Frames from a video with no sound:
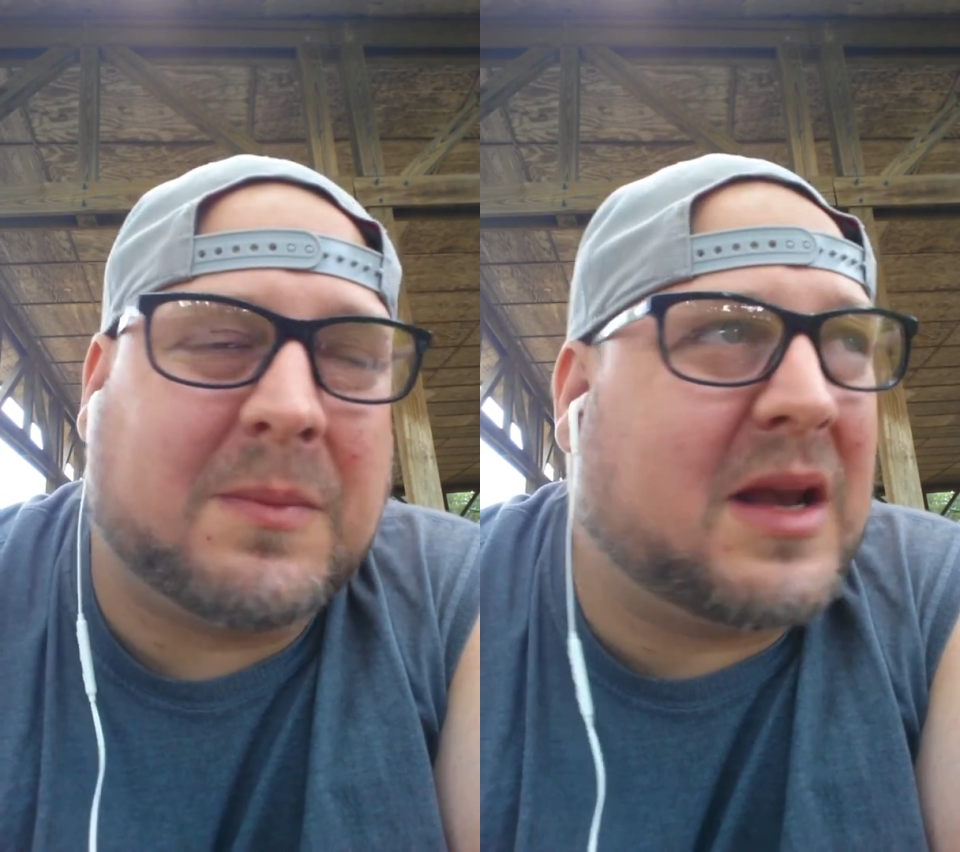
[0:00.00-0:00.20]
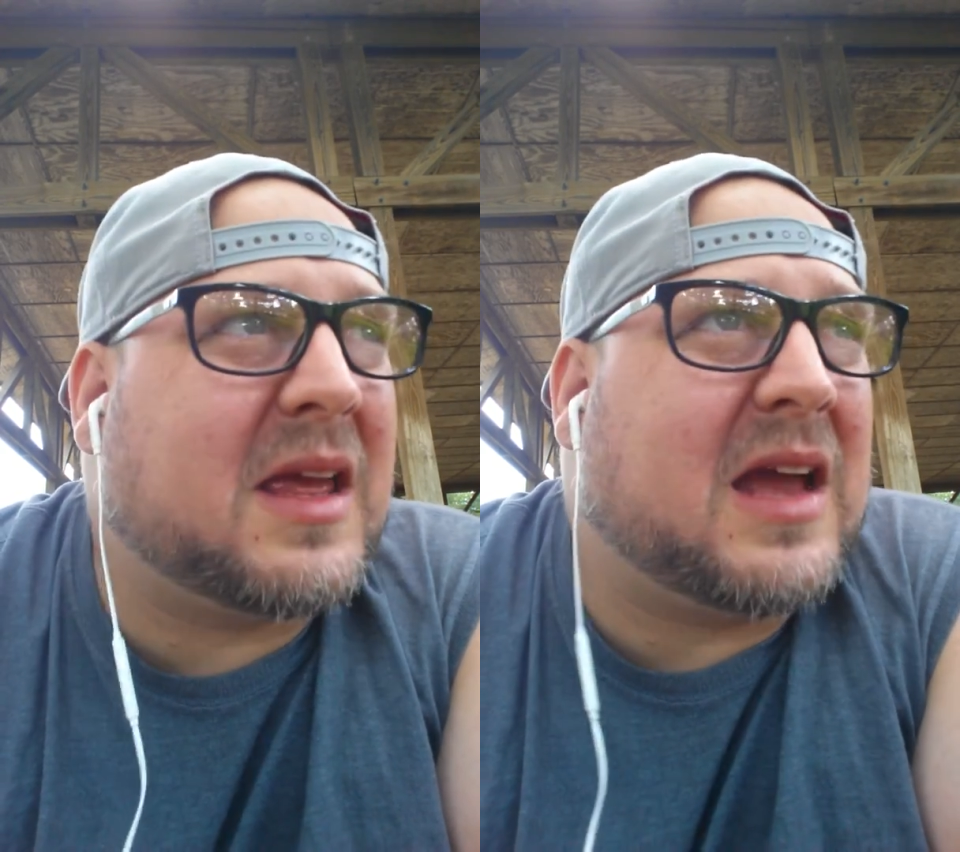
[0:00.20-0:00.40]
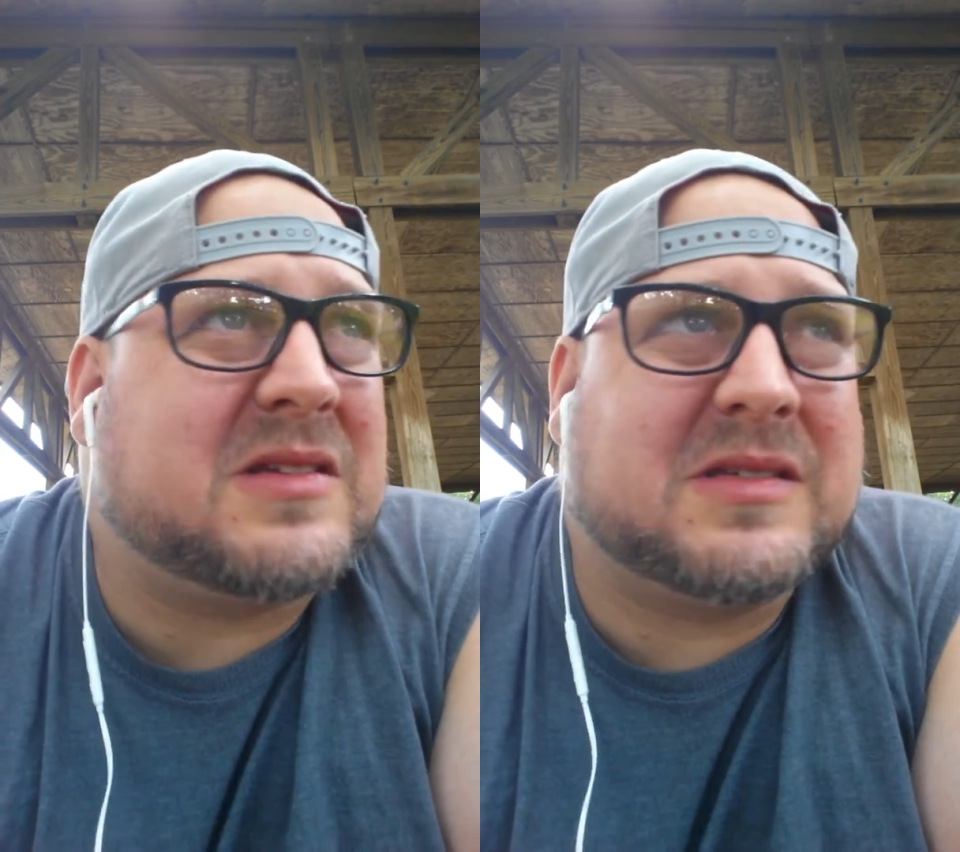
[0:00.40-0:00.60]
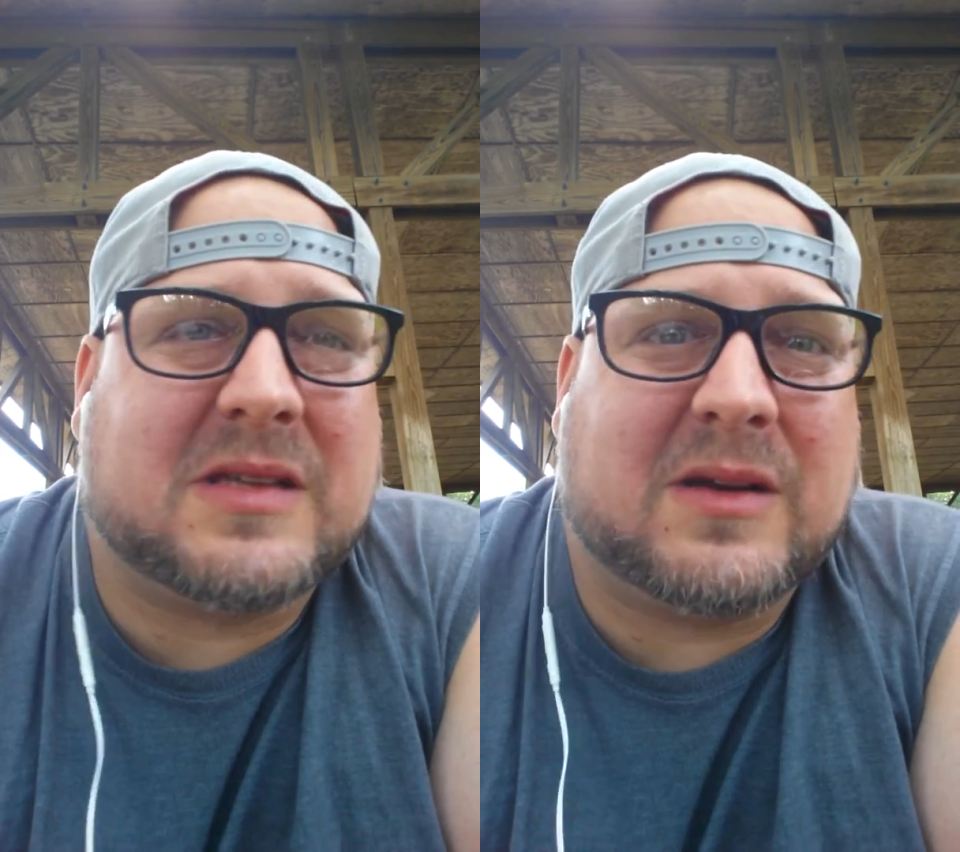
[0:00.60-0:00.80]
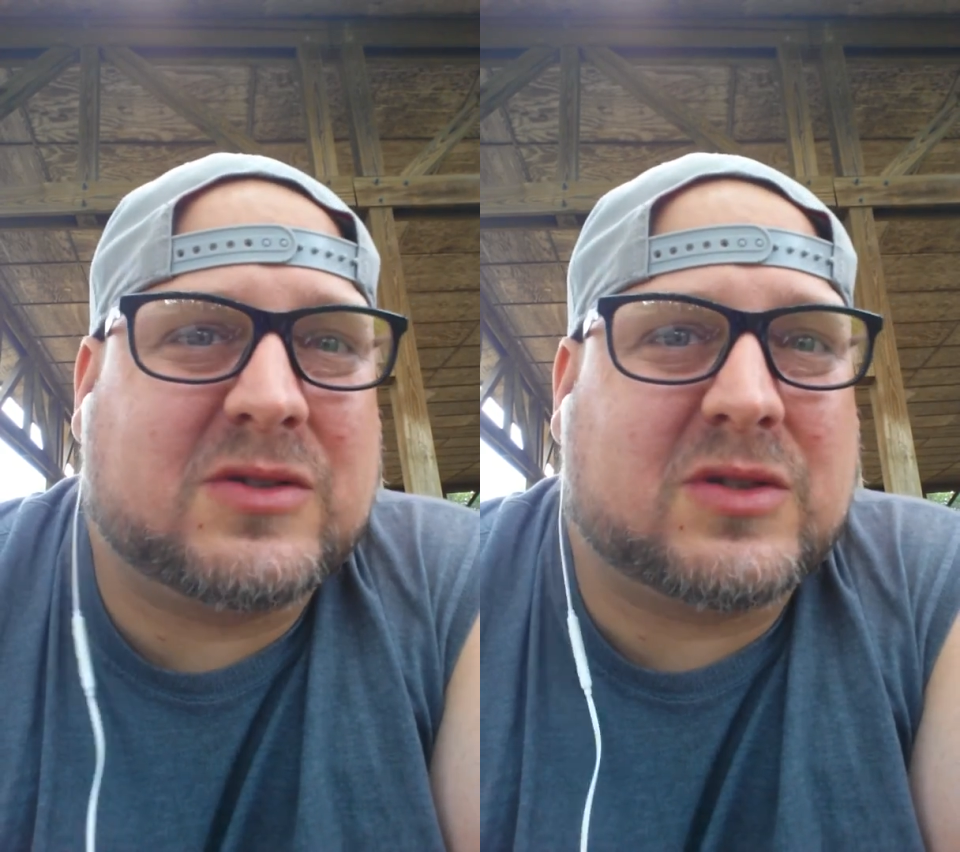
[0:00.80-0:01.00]
medication's
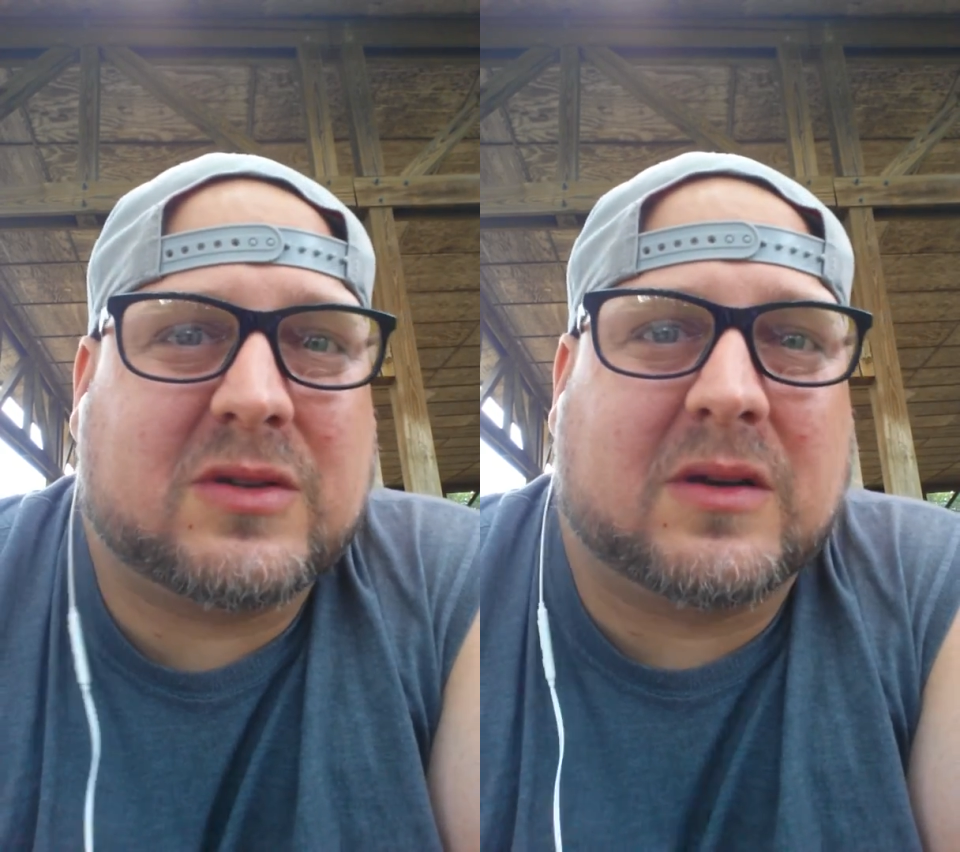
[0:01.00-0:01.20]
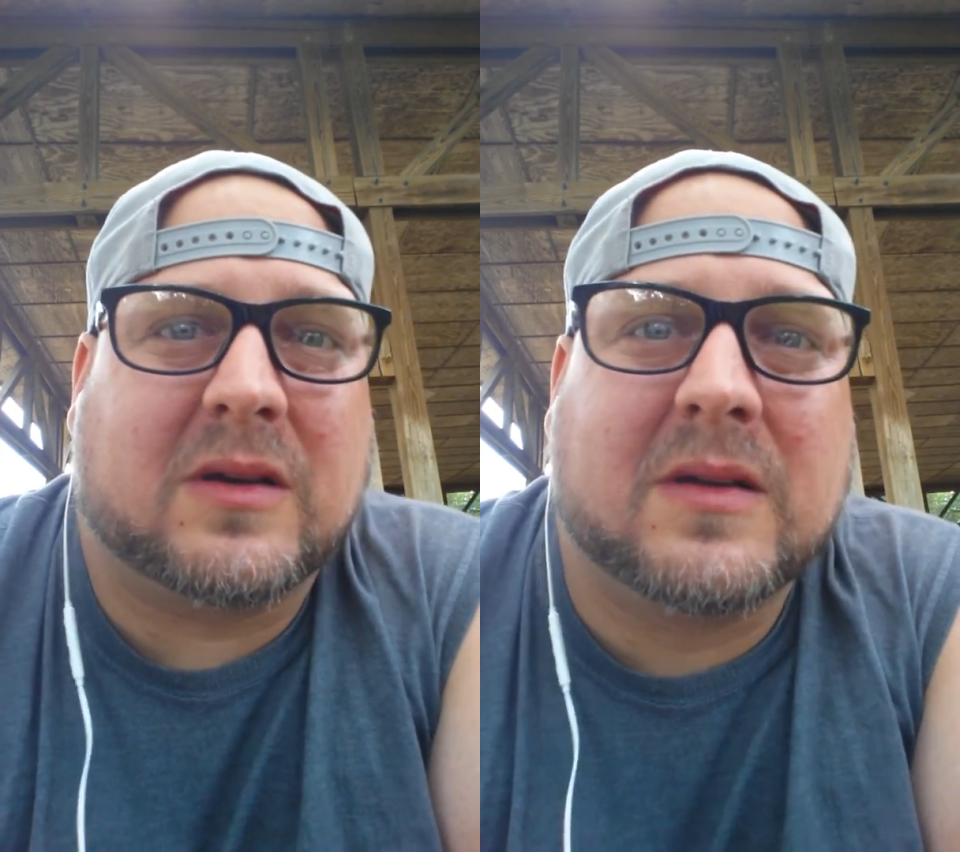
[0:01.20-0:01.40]
there, sure.